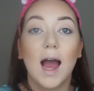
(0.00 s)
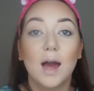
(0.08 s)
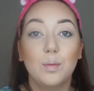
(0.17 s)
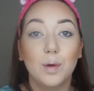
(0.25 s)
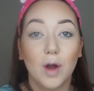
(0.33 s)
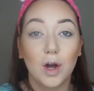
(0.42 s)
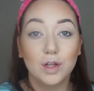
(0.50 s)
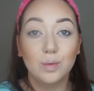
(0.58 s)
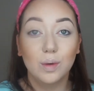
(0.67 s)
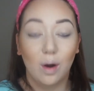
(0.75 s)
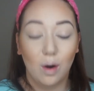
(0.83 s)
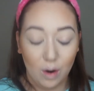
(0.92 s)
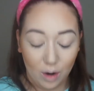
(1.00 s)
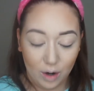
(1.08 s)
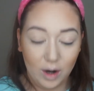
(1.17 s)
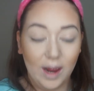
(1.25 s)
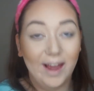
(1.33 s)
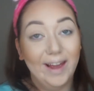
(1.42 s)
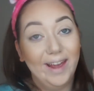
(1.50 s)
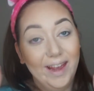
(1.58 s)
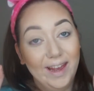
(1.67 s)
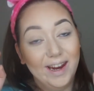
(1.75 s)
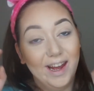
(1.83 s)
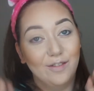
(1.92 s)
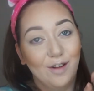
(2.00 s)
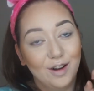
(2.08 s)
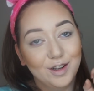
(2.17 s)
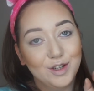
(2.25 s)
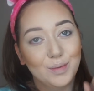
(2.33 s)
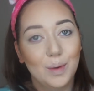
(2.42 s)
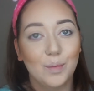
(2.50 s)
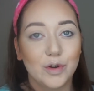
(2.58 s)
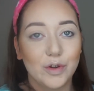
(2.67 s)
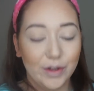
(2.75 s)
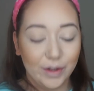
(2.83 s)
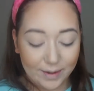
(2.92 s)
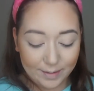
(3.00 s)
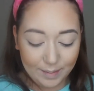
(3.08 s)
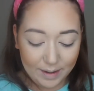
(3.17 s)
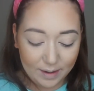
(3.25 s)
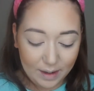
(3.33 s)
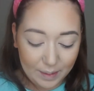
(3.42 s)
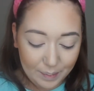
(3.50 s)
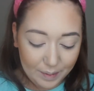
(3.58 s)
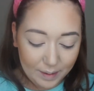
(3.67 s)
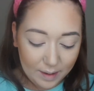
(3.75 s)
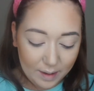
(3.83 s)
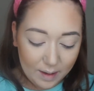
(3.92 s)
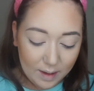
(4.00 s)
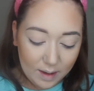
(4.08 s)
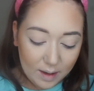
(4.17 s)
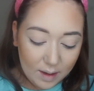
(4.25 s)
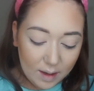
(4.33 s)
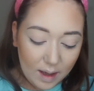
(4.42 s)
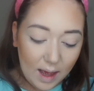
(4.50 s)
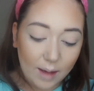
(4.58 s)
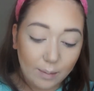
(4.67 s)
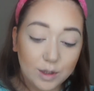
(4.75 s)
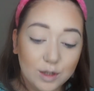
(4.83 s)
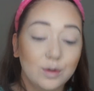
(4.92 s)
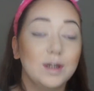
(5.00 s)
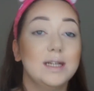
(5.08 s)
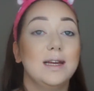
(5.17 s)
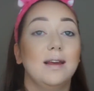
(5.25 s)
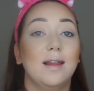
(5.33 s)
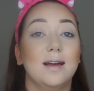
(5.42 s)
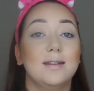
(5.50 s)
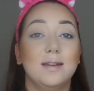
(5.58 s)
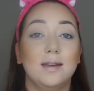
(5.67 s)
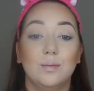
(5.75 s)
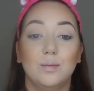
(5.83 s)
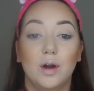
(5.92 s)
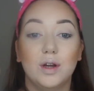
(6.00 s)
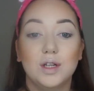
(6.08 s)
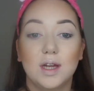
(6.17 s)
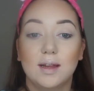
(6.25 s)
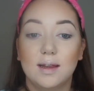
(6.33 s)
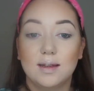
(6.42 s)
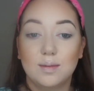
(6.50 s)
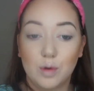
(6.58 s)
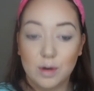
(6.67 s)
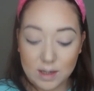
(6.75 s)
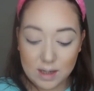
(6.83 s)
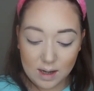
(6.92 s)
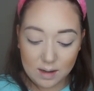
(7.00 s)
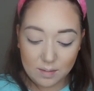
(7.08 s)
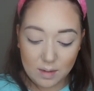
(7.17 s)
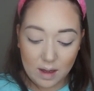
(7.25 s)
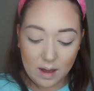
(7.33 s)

And because we are in a rush when we're doing this makeup, I'm just going to take that same brush at this point in time,